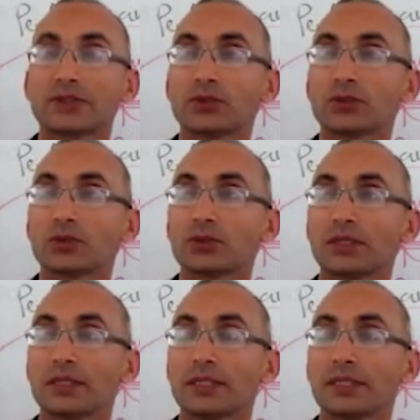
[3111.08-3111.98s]

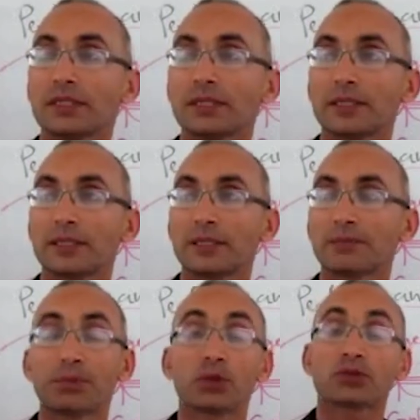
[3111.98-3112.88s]

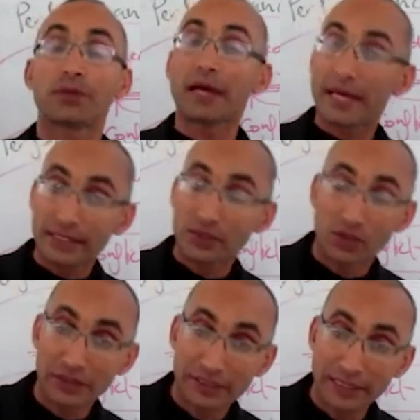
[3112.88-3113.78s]
to portray,
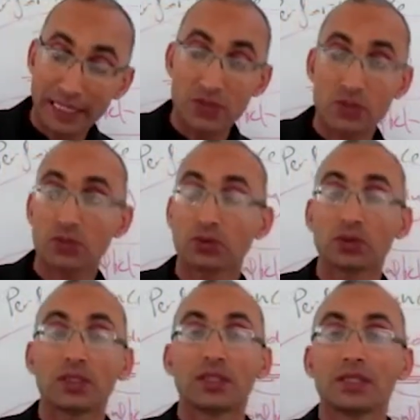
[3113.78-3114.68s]
okay, and
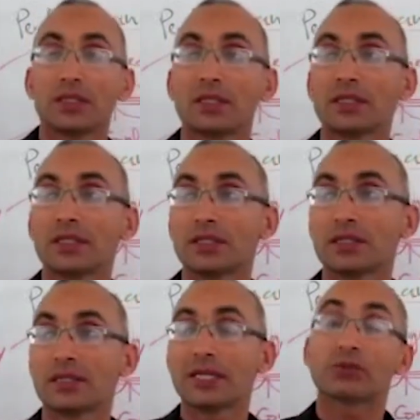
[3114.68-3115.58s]
to
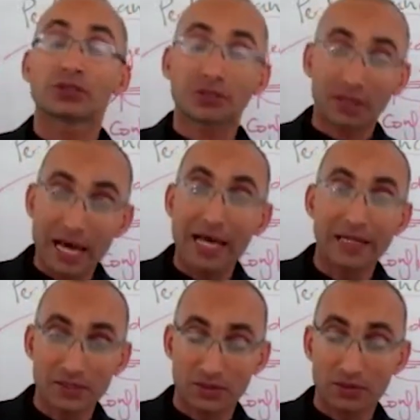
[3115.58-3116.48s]

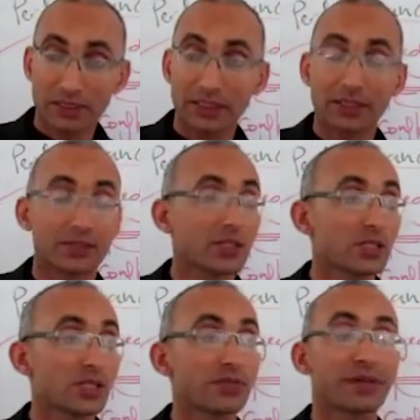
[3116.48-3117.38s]
immortalize, okay,
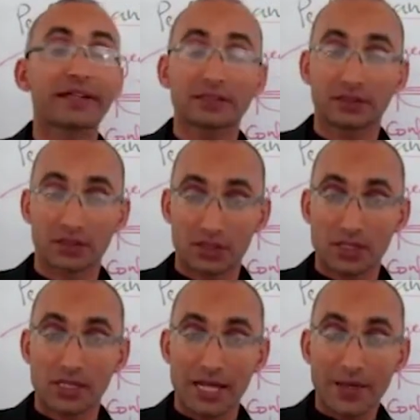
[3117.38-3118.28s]
the rank
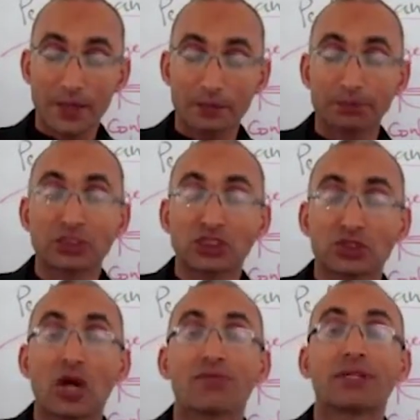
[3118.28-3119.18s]
and the
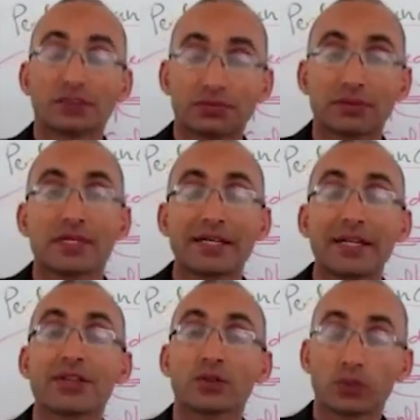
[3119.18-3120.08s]
position of literature
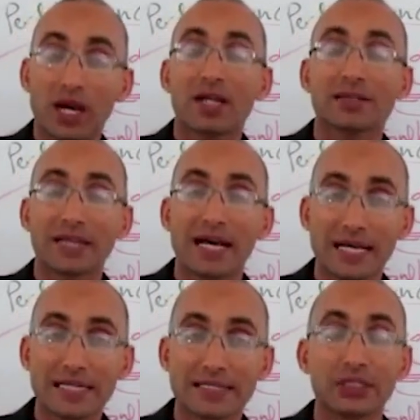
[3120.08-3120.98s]
in the world
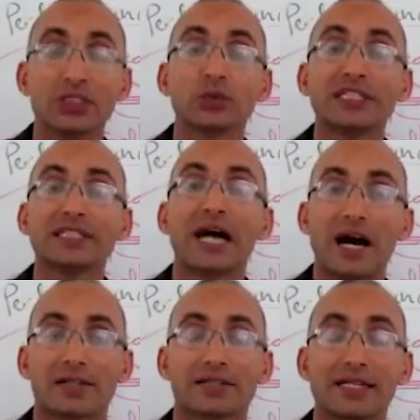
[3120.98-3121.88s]
as a unique art,